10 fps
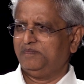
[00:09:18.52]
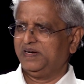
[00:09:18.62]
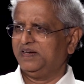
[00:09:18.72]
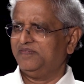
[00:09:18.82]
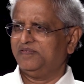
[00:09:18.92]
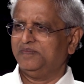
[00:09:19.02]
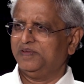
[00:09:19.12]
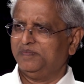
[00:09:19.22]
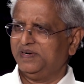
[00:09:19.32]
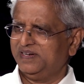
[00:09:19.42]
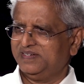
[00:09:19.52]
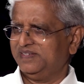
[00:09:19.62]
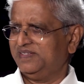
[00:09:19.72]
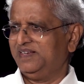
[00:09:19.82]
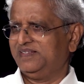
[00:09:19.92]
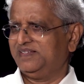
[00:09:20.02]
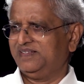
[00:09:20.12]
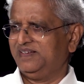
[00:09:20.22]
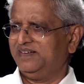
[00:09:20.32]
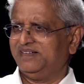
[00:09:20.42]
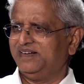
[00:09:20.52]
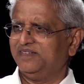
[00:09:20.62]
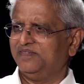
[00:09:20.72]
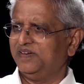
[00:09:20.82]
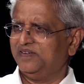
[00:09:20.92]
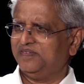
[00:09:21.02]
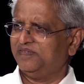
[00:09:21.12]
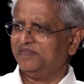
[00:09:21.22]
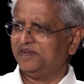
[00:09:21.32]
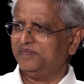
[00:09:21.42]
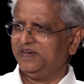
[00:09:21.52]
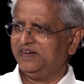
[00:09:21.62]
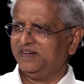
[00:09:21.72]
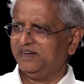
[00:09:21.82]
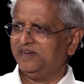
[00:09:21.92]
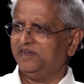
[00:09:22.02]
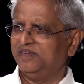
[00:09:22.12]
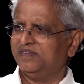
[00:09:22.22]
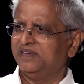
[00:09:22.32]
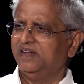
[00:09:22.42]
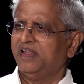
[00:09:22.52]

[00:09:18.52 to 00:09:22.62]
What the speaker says: picked up from the British is this secretive way of formulating laws.